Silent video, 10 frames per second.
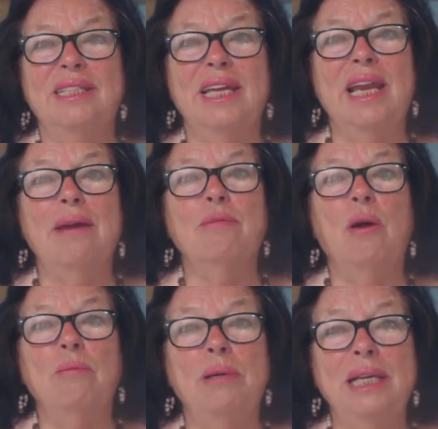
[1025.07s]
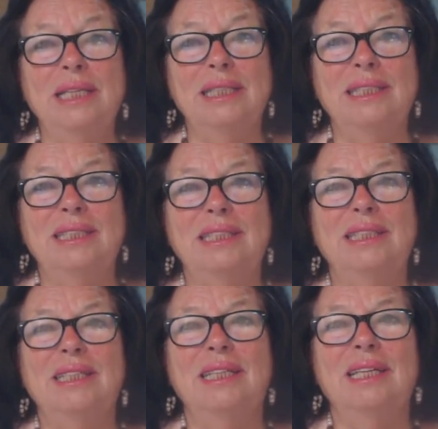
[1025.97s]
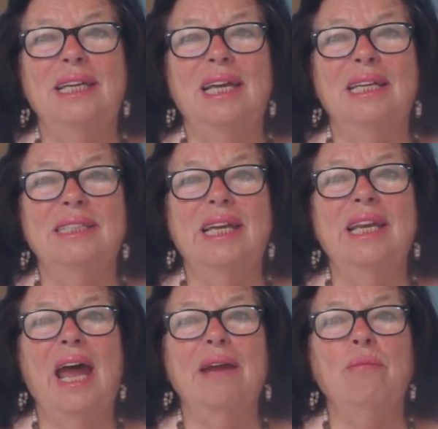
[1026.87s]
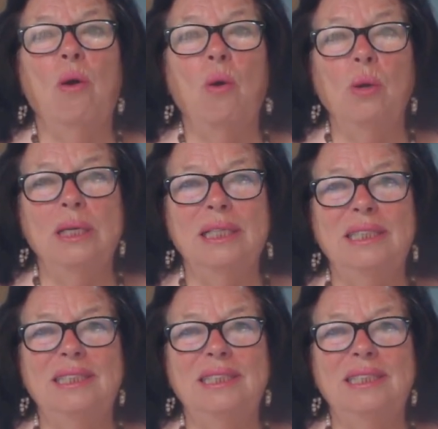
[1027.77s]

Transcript: Then I'm complete. Then I'm whole.